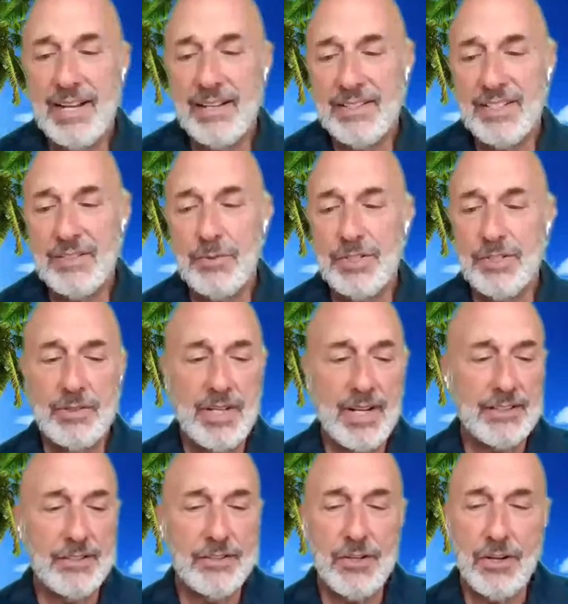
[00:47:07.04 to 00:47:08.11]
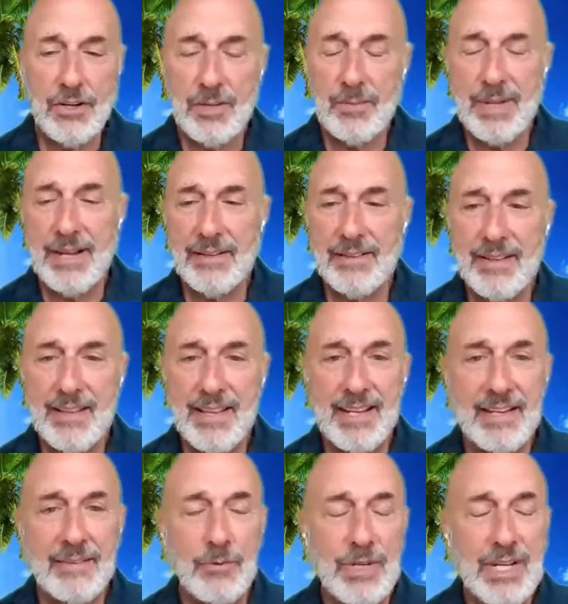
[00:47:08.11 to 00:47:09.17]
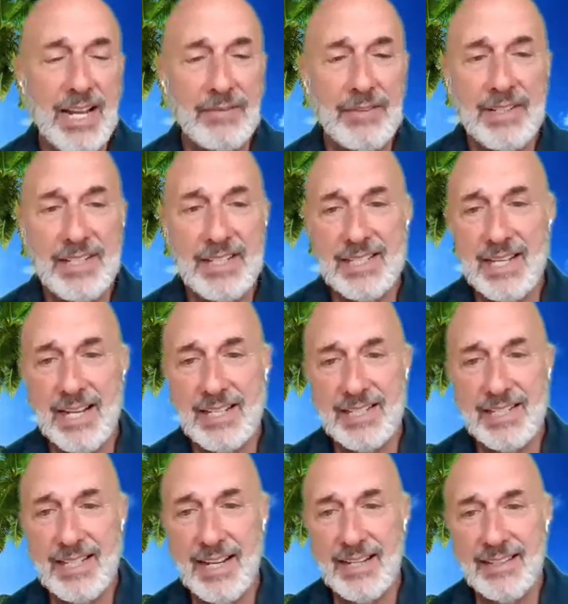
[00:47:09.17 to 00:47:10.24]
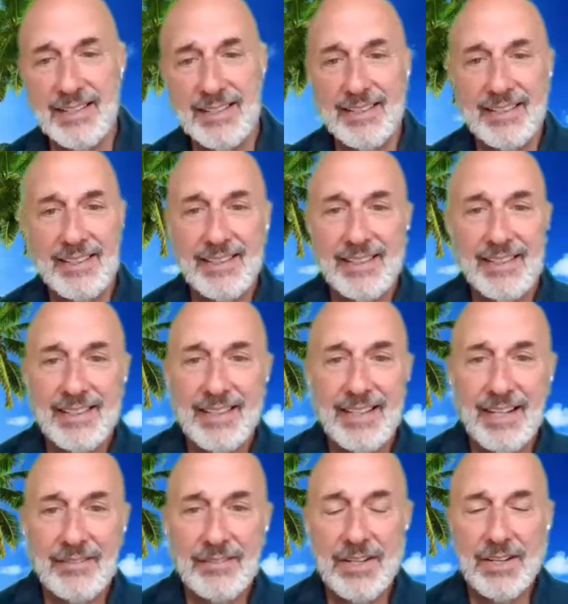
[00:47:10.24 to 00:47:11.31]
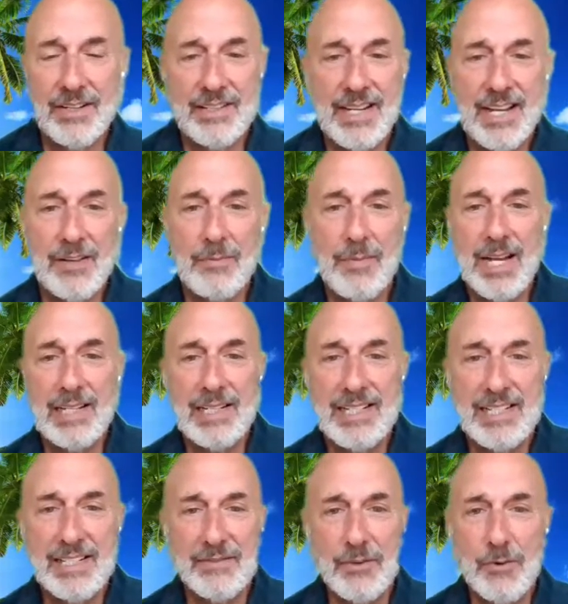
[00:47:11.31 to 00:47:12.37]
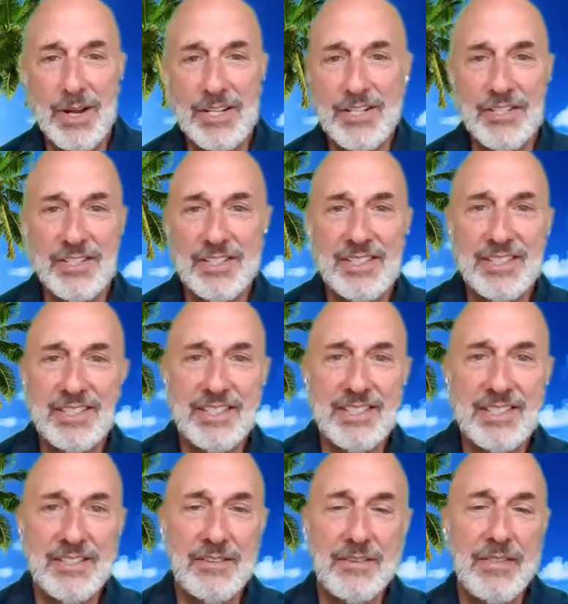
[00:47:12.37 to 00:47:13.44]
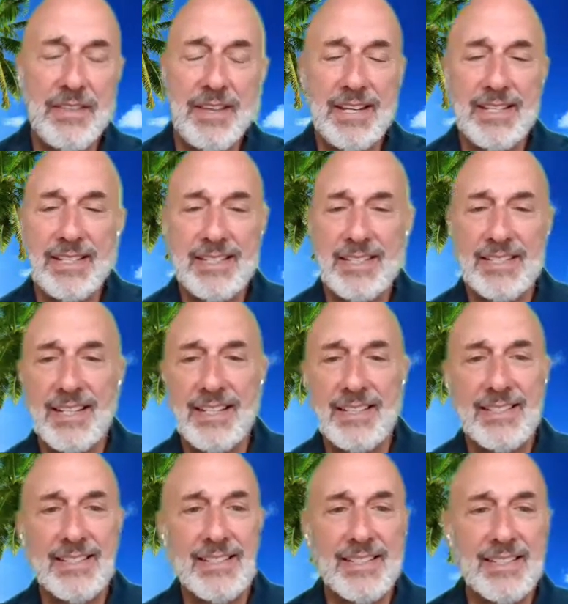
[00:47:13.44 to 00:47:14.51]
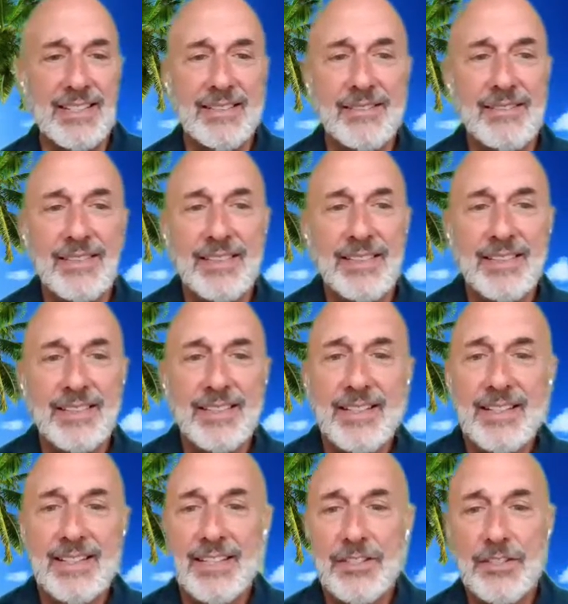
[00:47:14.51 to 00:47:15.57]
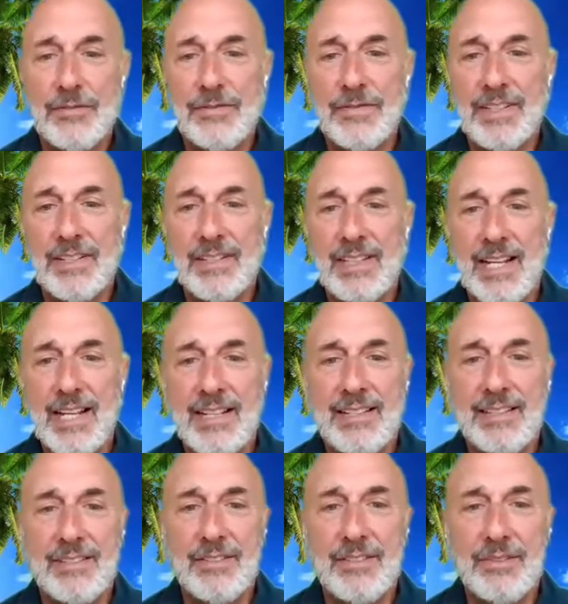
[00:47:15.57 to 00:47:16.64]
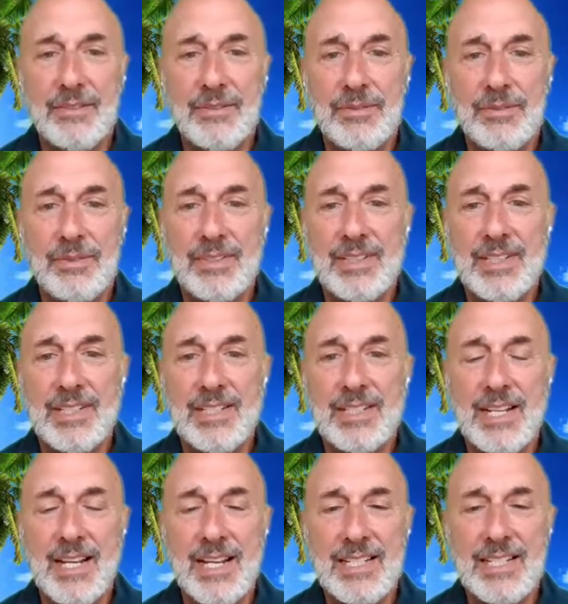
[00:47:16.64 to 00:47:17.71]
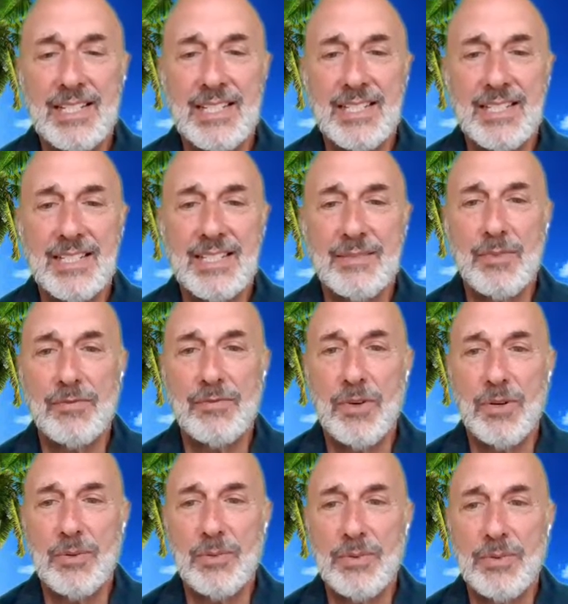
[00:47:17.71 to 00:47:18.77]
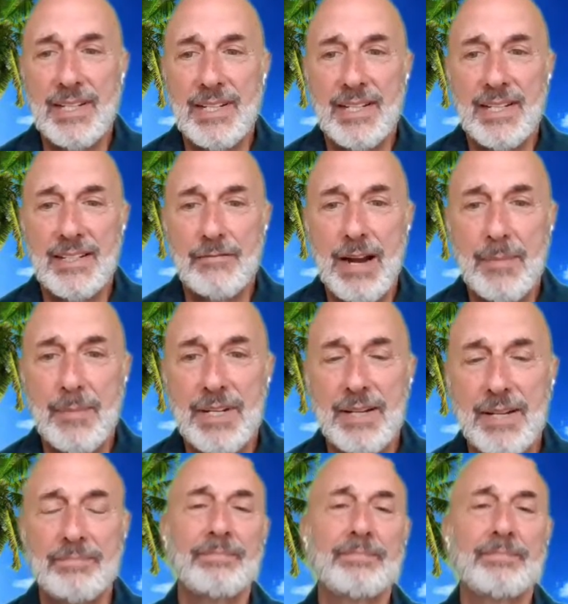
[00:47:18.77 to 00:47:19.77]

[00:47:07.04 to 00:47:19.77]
else would you like to talk about that we haven't discussed yet? I've gone down my list mm. of questions. Is there things that uh, that you feel led to discuss? You know, I, we, I really uh, do want to.